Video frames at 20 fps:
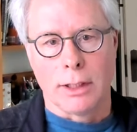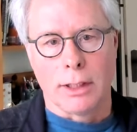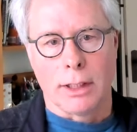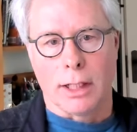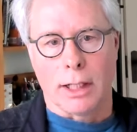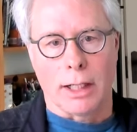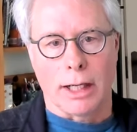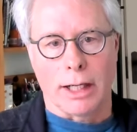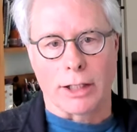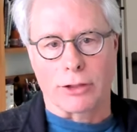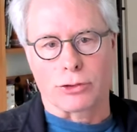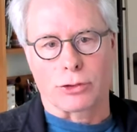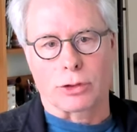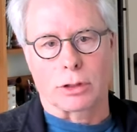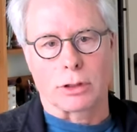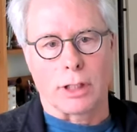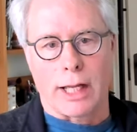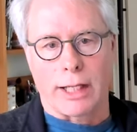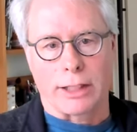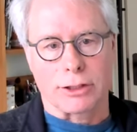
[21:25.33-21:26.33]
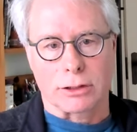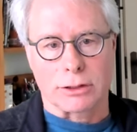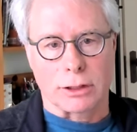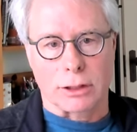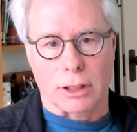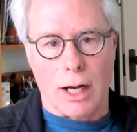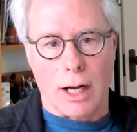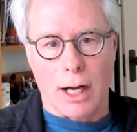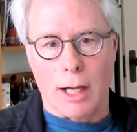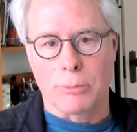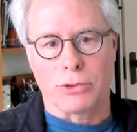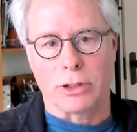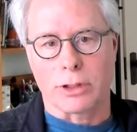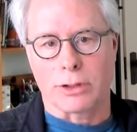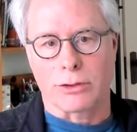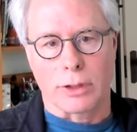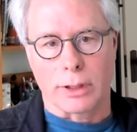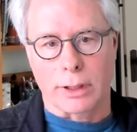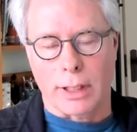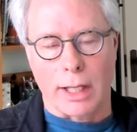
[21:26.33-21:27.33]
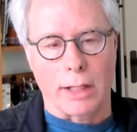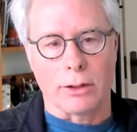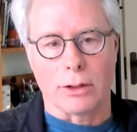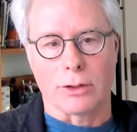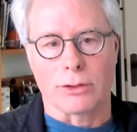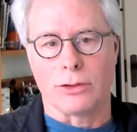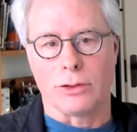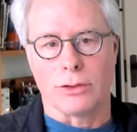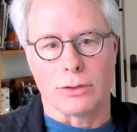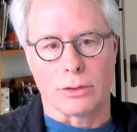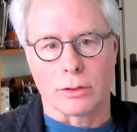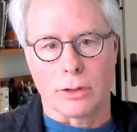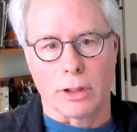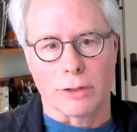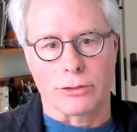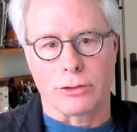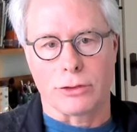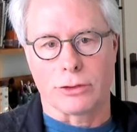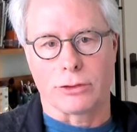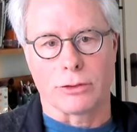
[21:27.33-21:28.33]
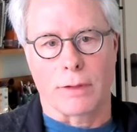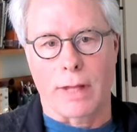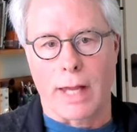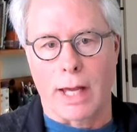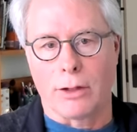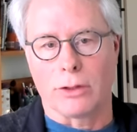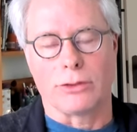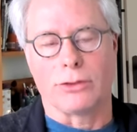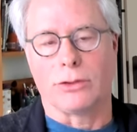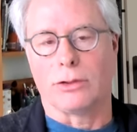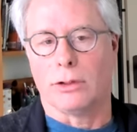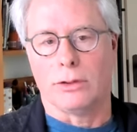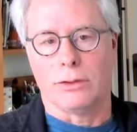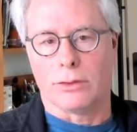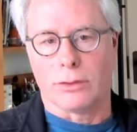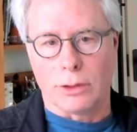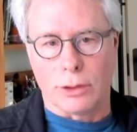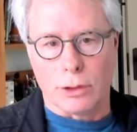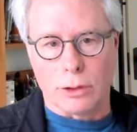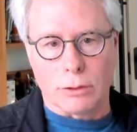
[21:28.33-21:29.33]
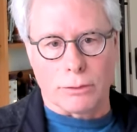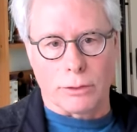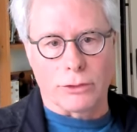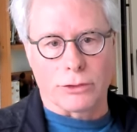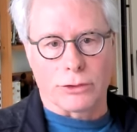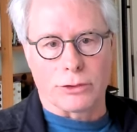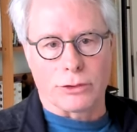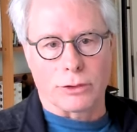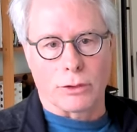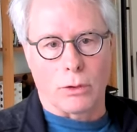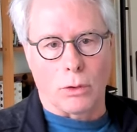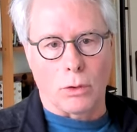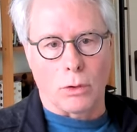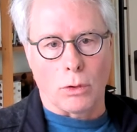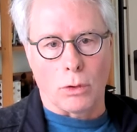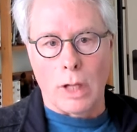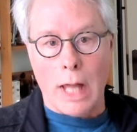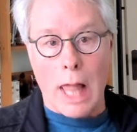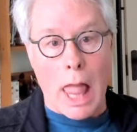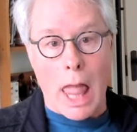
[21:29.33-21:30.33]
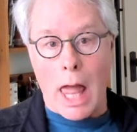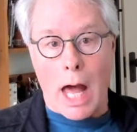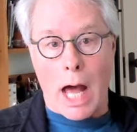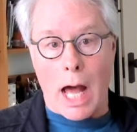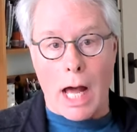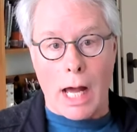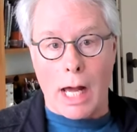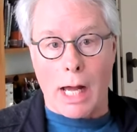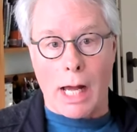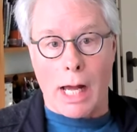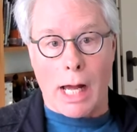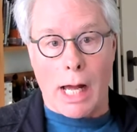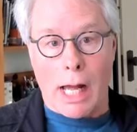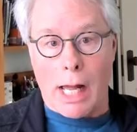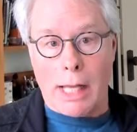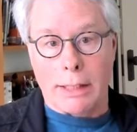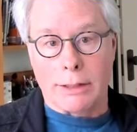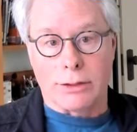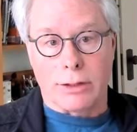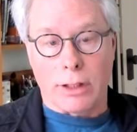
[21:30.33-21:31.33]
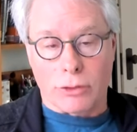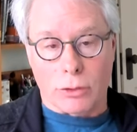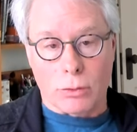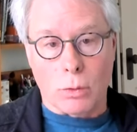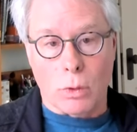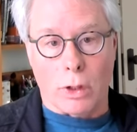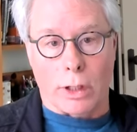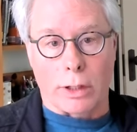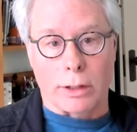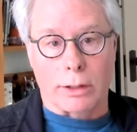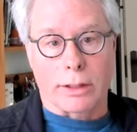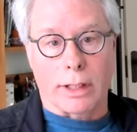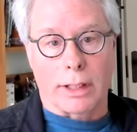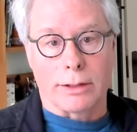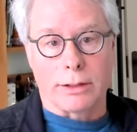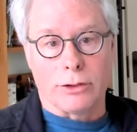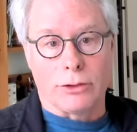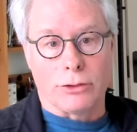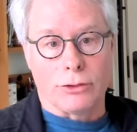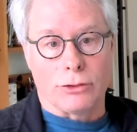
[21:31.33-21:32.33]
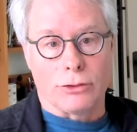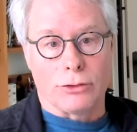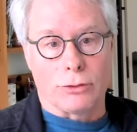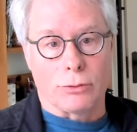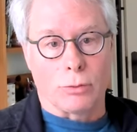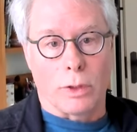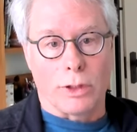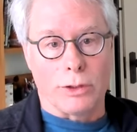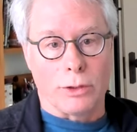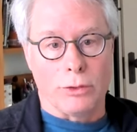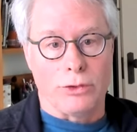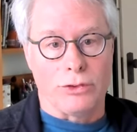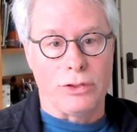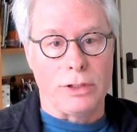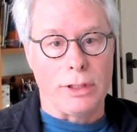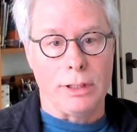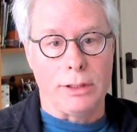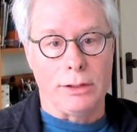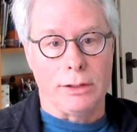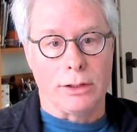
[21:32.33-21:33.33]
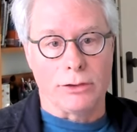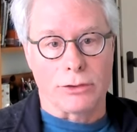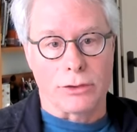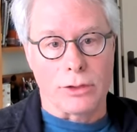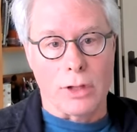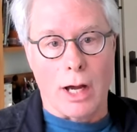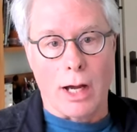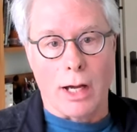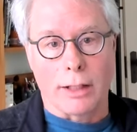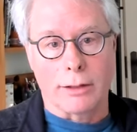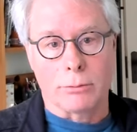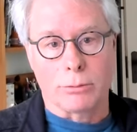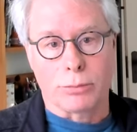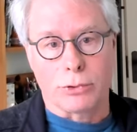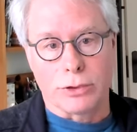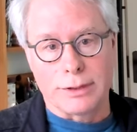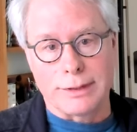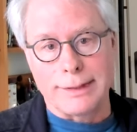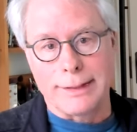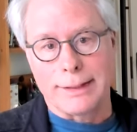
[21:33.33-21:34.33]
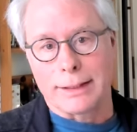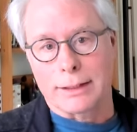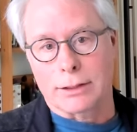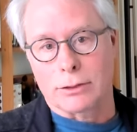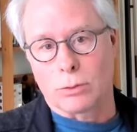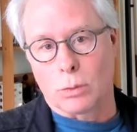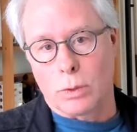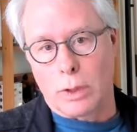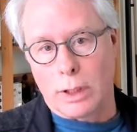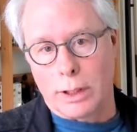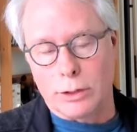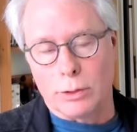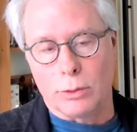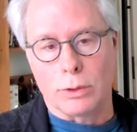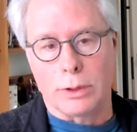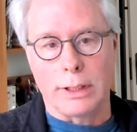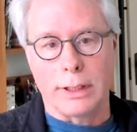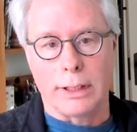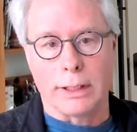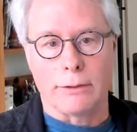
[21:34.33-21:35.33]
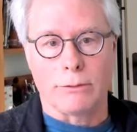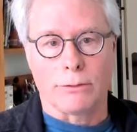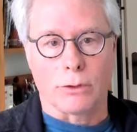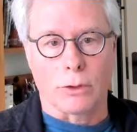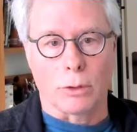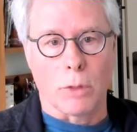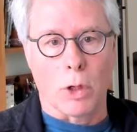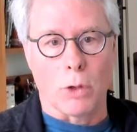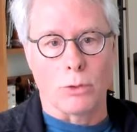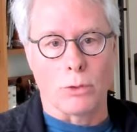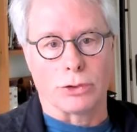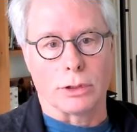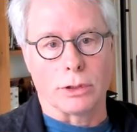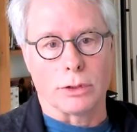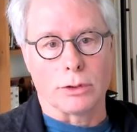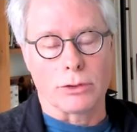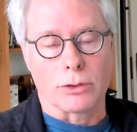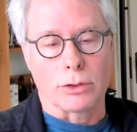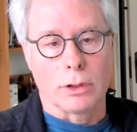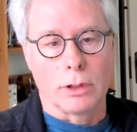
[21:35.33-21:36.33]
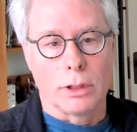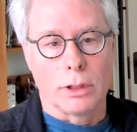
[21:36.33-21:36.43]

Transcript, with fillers: uh, extragalactic objects like galaxies and clusters of galaxies and the universe as a whole, uh, it doesn't work. That is, what you see does not predict what you get for motions.